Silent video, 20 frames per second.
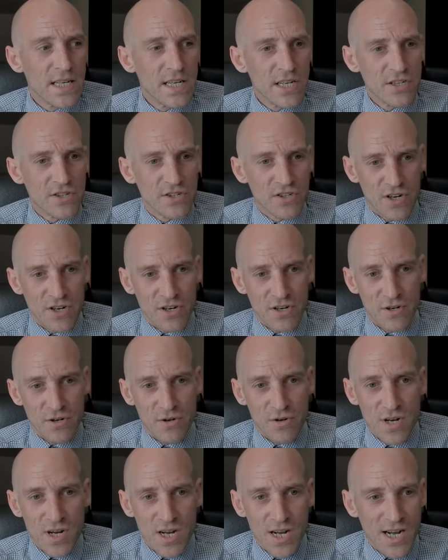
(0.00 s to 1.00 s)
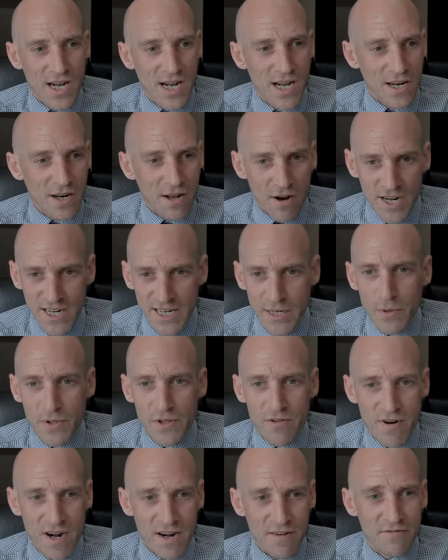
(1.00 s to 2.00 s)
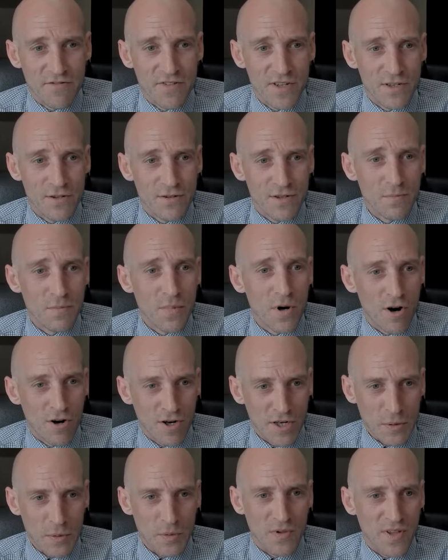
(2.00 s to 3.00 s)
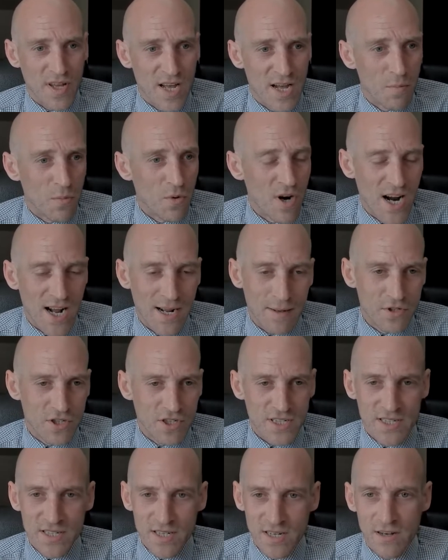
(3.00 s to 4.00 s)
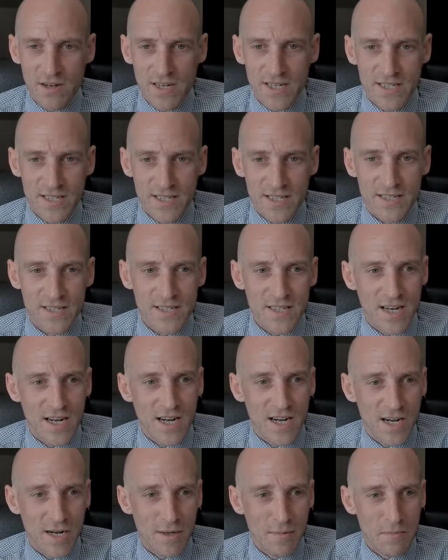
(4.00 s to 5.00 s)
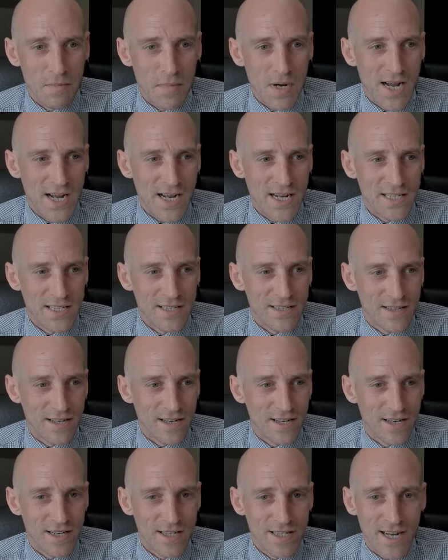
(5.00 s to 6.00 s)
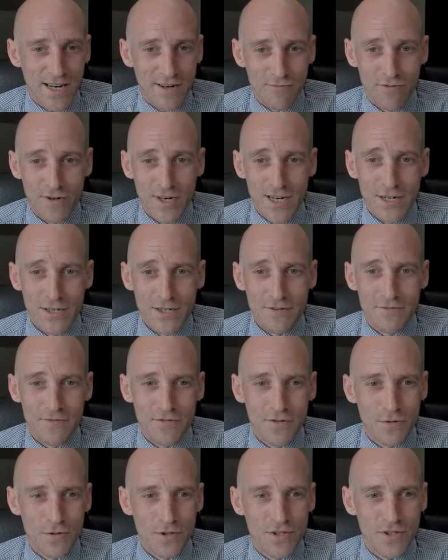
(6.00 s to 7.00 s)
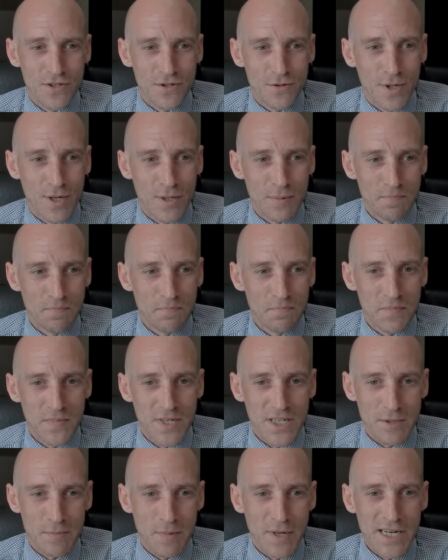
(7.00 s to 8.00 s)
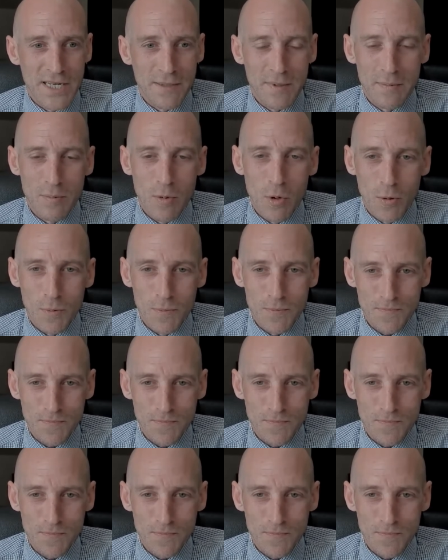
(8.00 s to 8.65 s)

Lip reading: So aligning with Cranfield and partnering with them, we're absolutely delighted, and really looking forward to explaining a bit more.